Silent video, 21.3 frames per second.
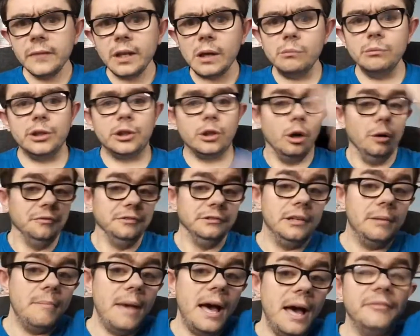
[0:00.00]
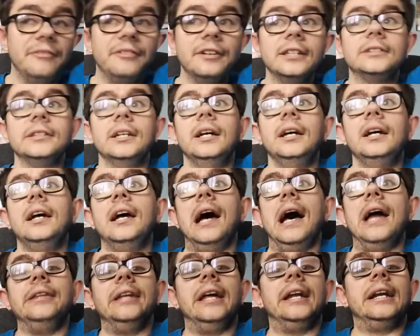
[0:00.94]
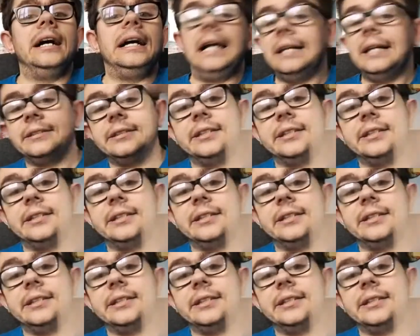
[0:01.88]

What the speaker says: recovery method. And then I had